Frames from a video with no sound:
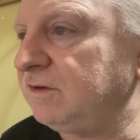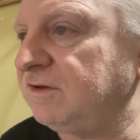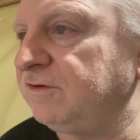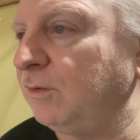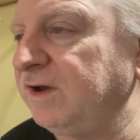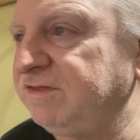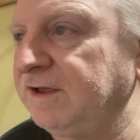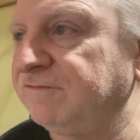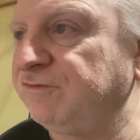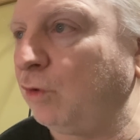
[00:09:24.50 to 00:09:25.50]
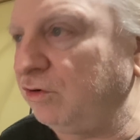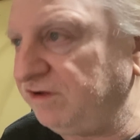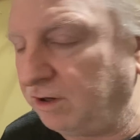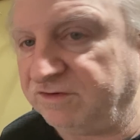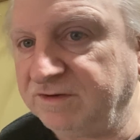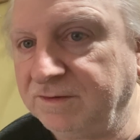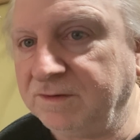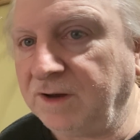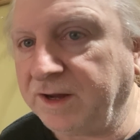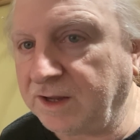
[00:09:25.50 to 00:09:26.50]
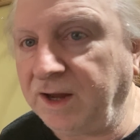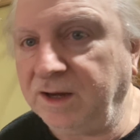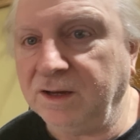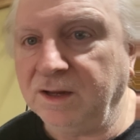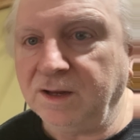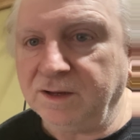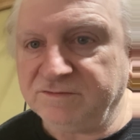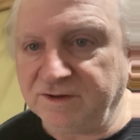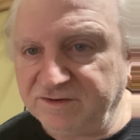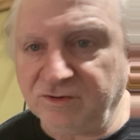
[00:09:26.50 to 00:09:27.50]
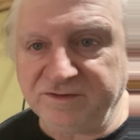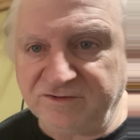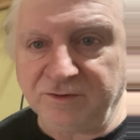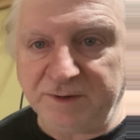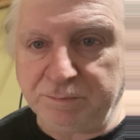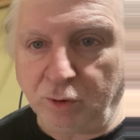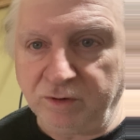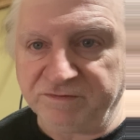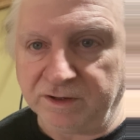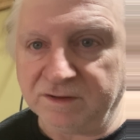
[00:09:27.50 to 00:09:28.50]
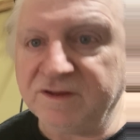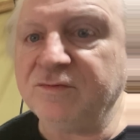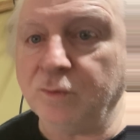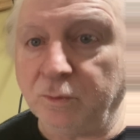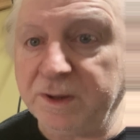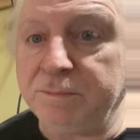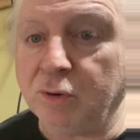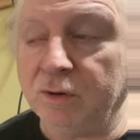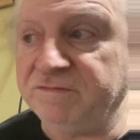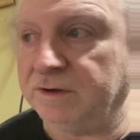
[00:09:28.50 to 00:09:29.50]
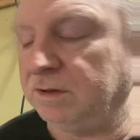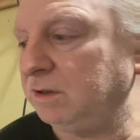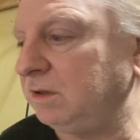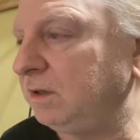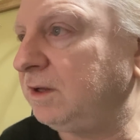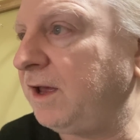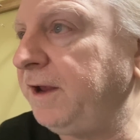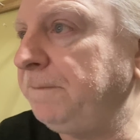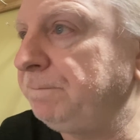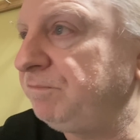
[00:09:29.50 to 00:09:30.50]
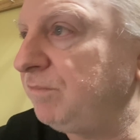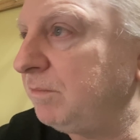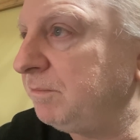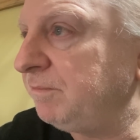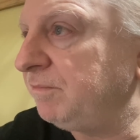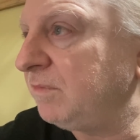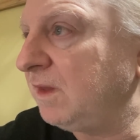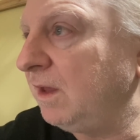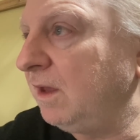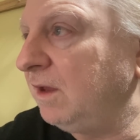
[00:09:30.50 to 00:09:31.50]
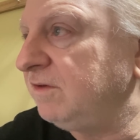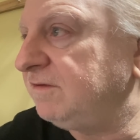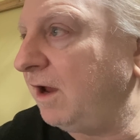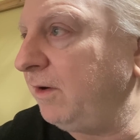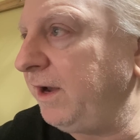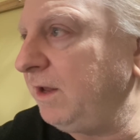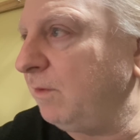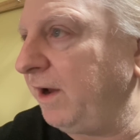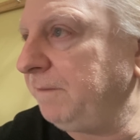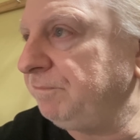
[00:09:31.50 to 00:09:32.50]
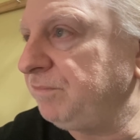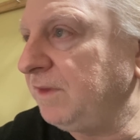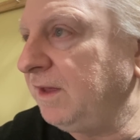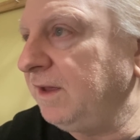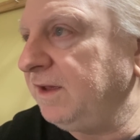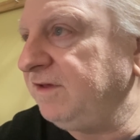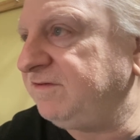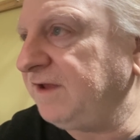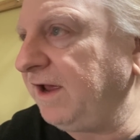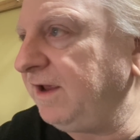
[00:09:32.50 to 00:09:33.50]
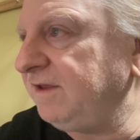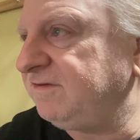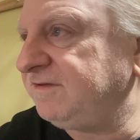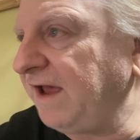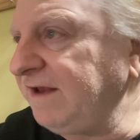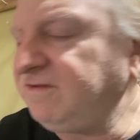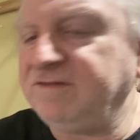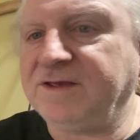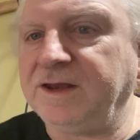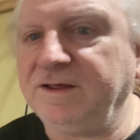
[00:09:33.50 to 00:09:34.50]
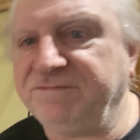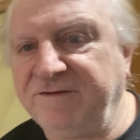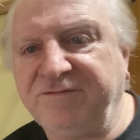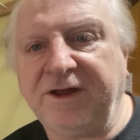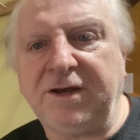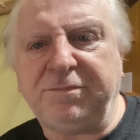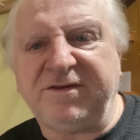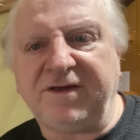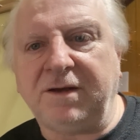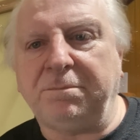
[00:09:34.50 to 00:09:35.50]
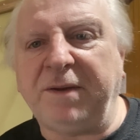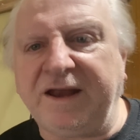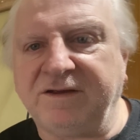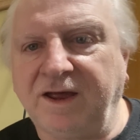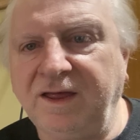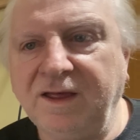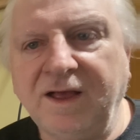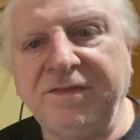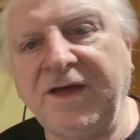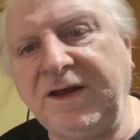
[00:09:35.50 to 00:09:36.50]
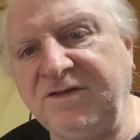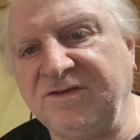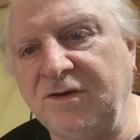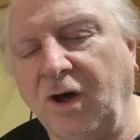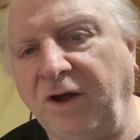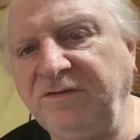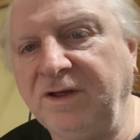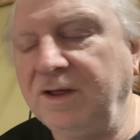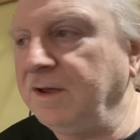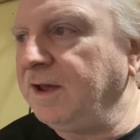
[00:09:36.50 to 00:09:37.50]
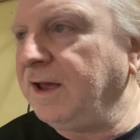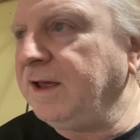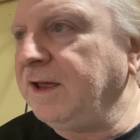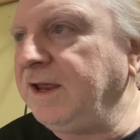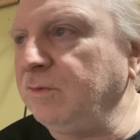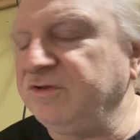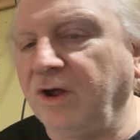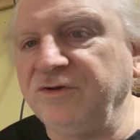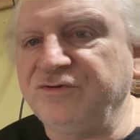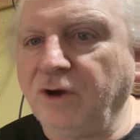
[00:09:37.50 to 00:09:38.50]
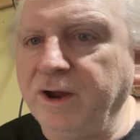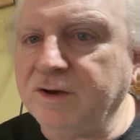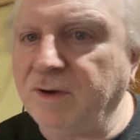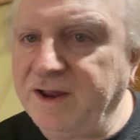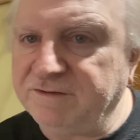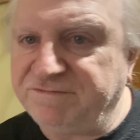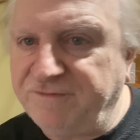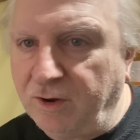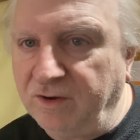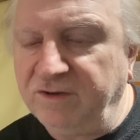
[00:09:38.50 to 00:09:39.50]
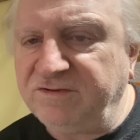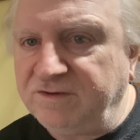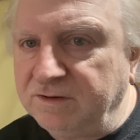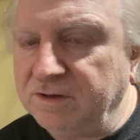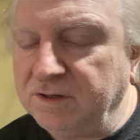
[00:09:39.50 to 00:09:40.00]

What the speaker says: do anything fraudulent. Okay, so this will be proven. This will be proven. Okay. So anyway, he states he's getting 15% better. Then he's not. He was on dry ground first,